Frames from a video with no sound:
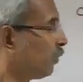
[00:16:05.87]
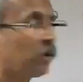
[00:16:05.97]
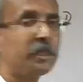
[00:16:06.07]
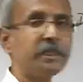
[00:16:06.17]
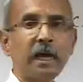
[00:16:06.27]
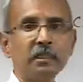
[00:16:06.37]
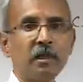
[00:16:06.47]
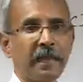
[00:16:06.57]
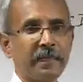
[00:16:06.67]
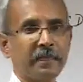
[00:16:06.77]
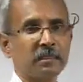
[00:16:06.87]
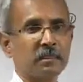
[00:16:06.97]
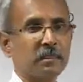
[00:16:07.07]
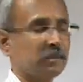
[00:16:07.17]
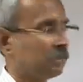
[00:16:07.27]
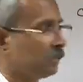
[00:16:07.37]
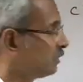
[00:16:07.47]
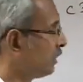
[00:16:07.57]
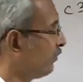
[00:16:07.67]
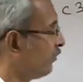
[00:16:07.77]
if you look at the other lines,
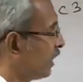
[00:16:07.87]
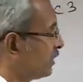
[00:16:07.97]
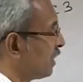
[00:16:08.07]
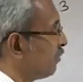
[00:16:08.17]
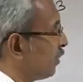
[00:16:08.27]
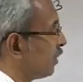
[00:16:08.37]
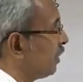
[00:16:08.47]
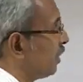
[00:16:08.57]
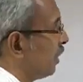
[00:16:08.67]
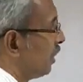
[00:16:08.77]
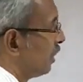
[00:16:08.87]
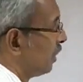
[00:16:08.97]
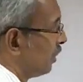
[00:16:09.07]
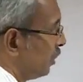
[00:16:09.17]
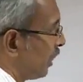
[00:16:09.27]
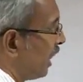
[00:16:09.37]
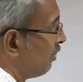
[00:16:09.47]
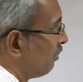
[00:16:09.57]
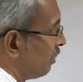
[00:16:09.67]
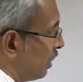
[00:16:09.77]
say for example you
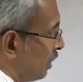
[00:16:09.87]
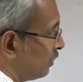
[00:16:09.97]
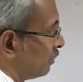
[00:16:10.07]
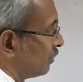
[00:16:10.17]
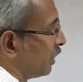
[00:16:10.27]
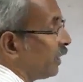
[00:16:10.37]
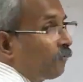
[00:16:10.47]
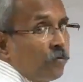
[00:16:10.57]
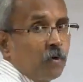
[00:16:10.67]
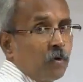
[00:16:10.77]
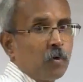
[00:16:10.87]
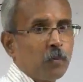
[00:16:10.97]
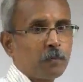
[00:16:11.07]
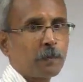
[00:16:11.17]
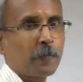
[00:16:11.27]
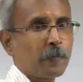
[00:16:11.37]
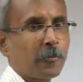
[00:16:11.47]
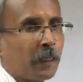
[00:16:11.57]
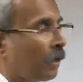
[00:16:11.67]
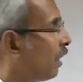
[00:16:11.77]
have 3, 4,
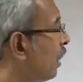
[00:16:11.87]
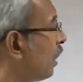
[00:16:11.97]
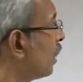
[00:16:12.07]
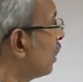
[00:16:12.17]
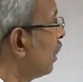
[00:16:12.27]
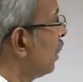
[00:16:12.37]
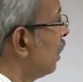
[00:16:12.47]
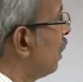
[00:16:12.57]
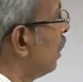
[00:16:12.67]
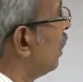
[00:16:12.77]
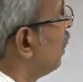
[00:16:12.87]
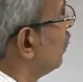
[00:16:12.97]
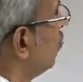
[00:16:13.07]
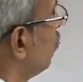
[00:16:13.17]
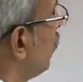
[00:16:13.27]
or